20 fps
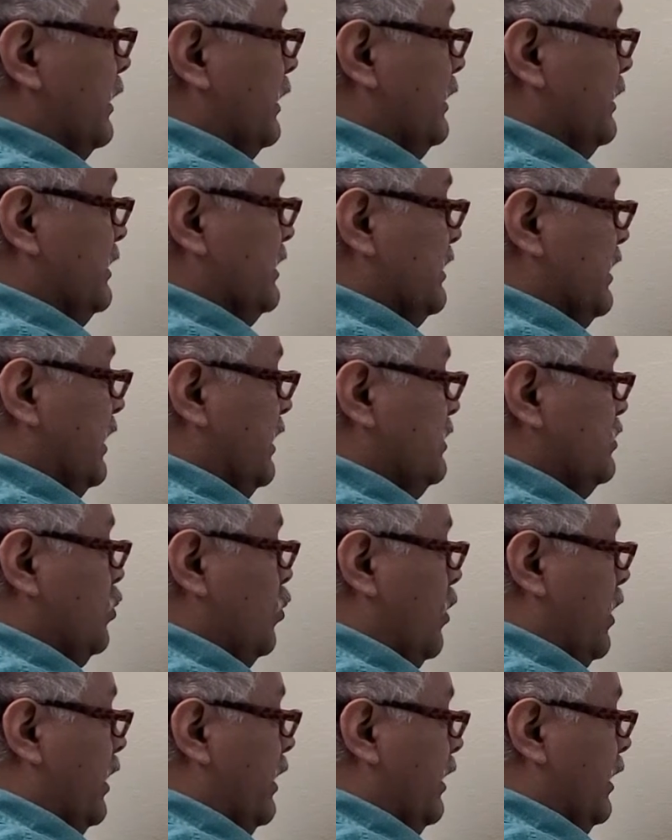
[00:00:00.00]
in this case
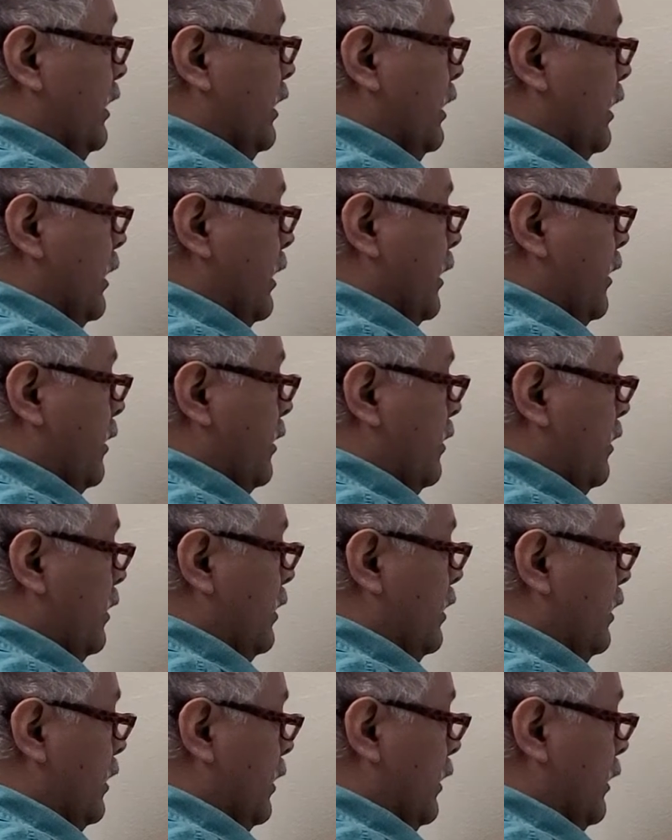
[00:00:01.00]
water,
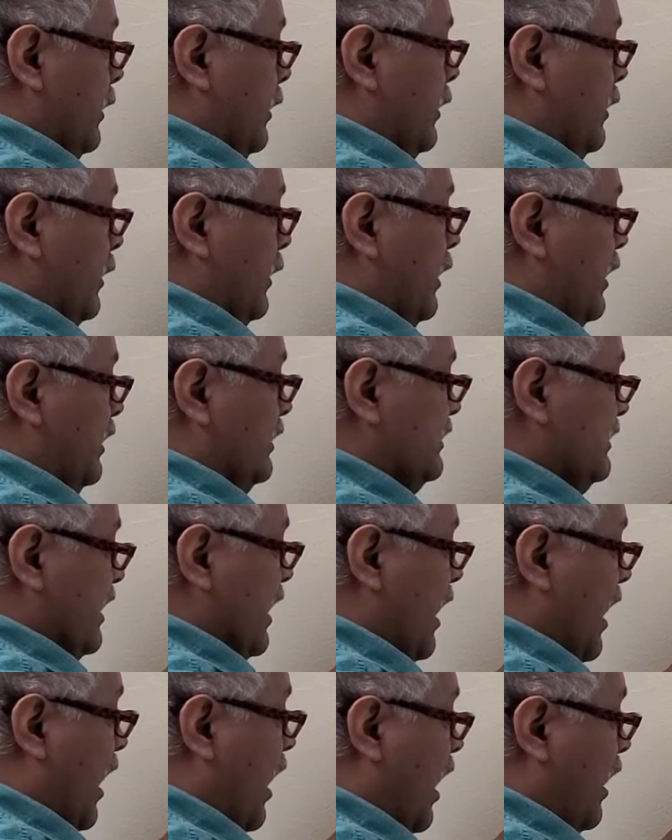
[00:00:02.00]
at
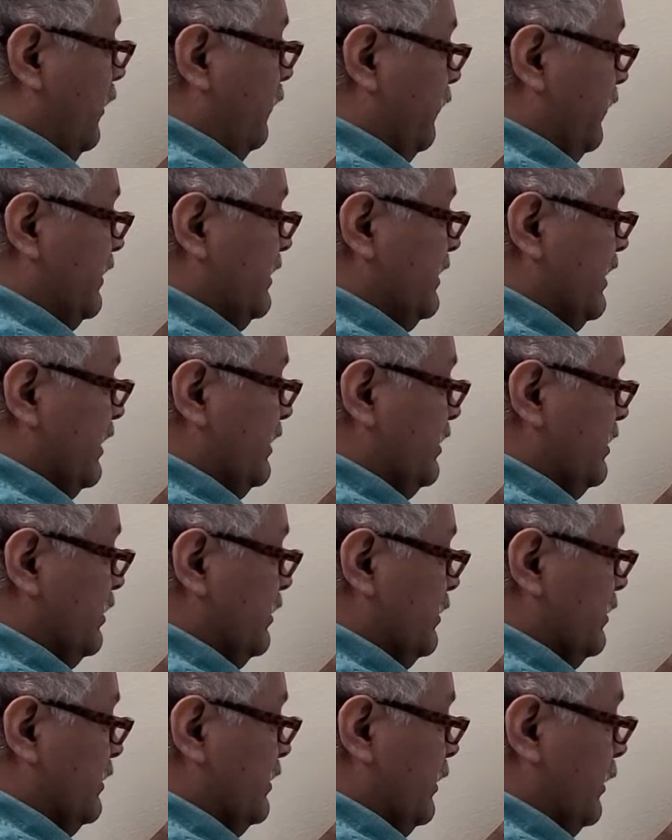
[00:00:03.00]
100
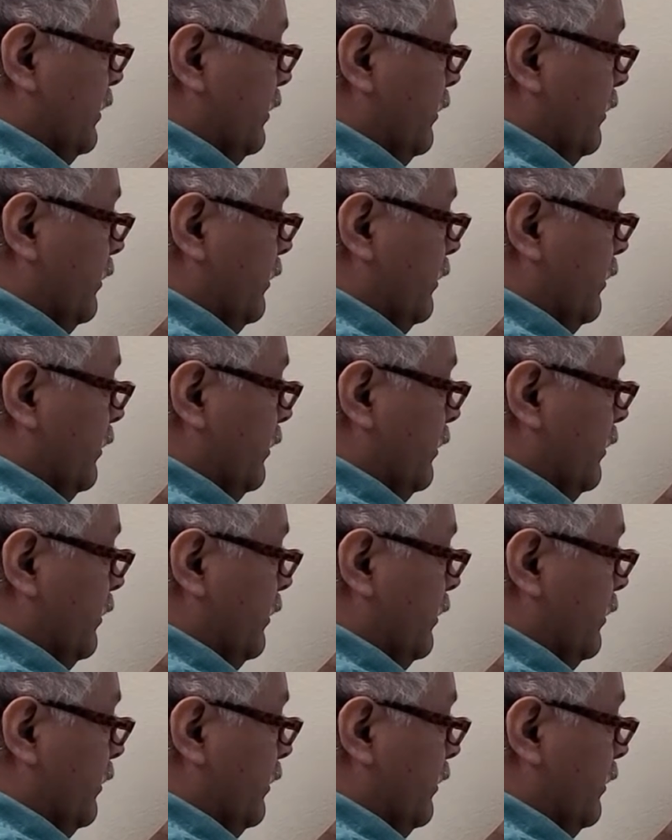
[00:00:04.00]
Celsius,